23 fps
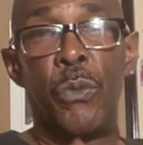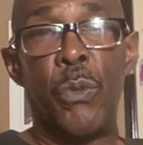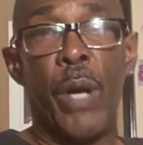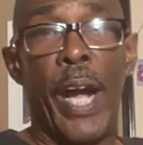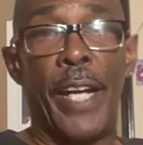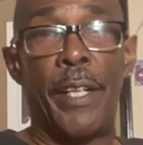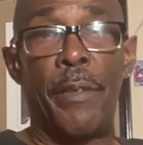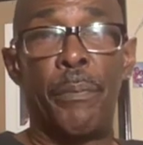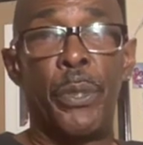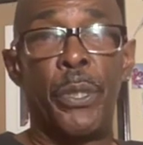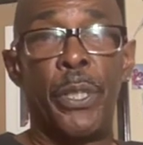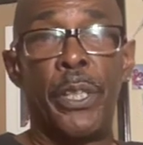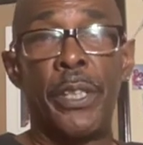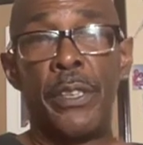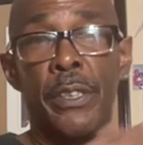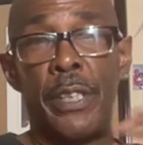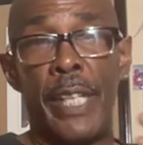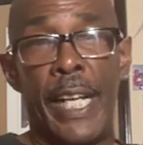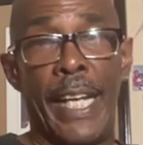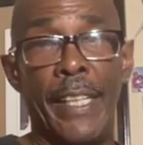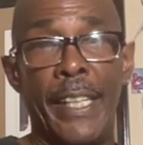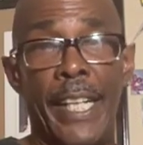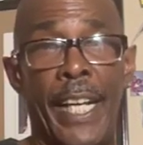write a book
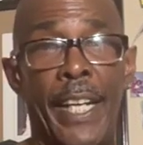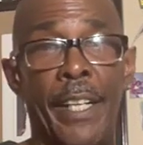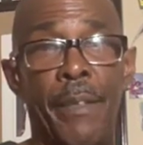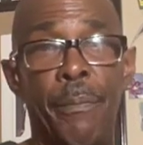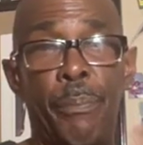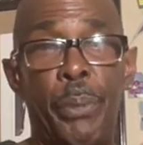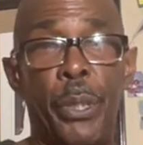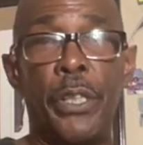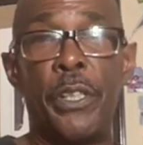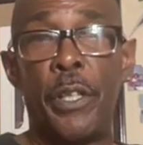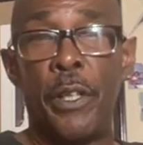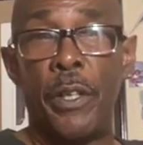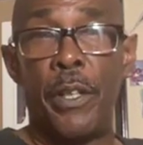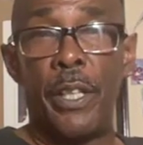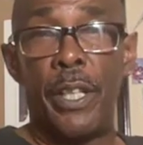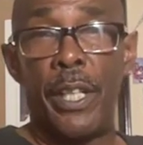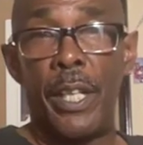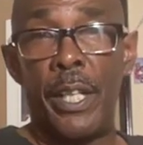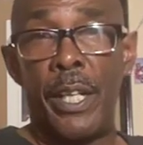and put the